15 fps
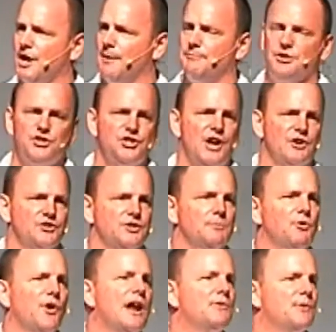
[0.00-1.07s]
come to share
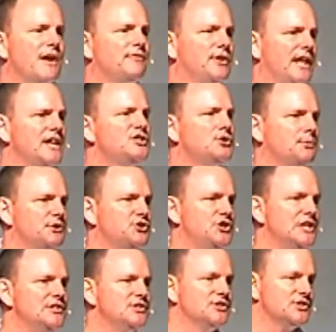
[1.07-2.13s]
some great revelation with
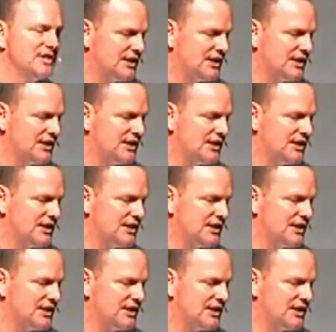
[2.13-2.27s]
Jesus.